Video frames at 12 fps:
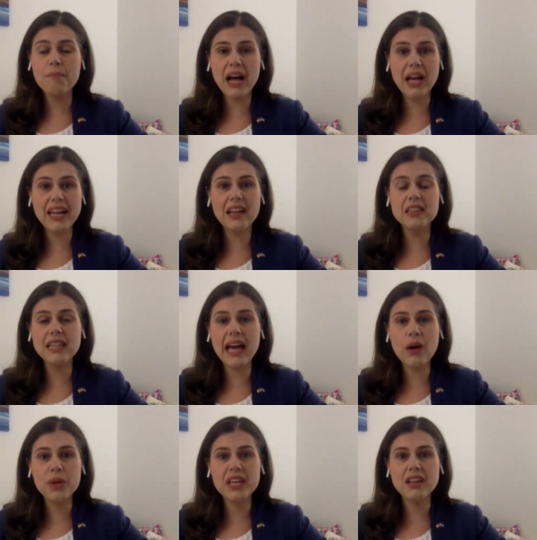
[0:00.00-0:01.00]
uh, by
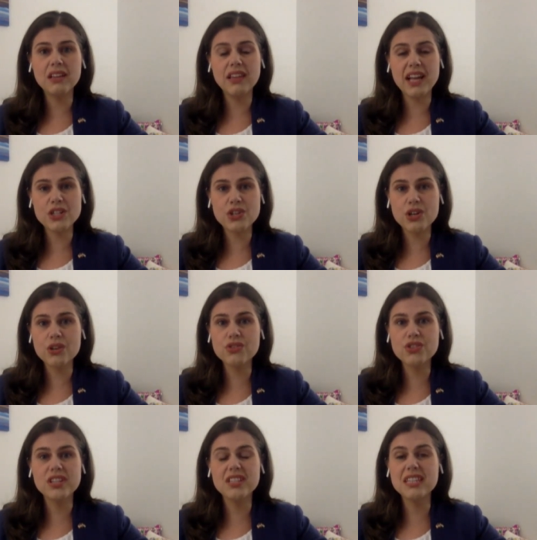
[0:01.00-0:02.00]
allowing
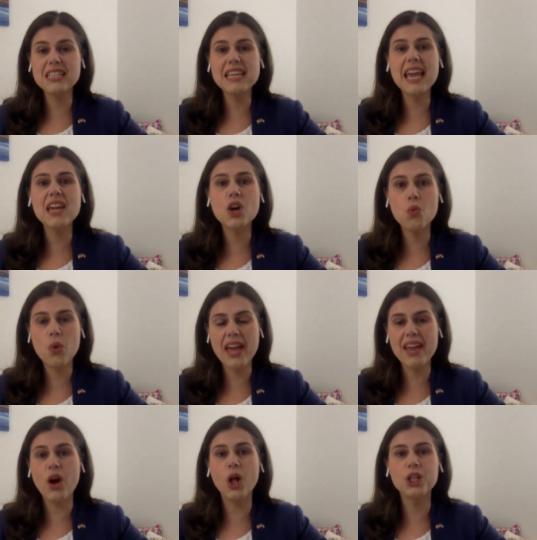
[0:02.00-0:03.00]
electors to, to take
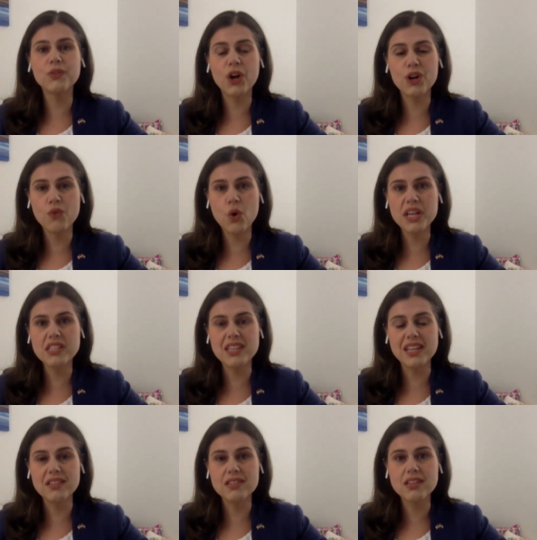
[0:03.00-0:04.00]
away all of our
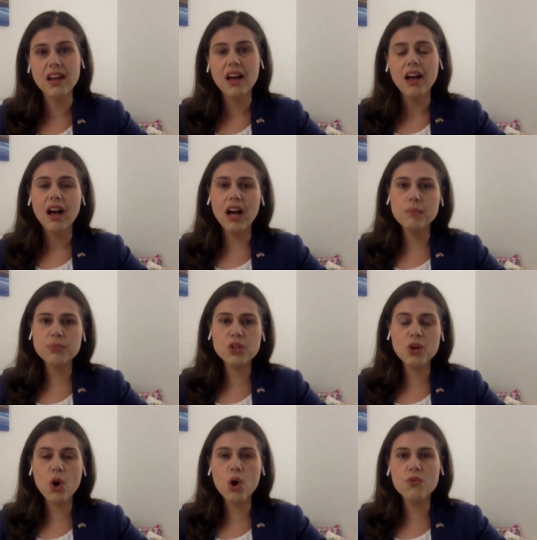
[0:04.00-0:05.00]
voices. Um,
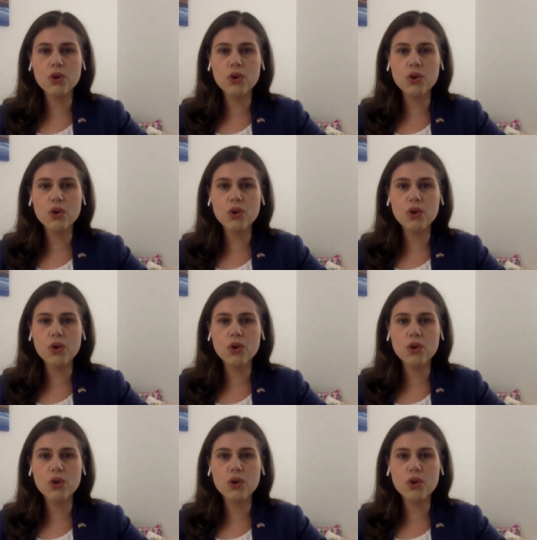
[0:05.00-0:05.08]
so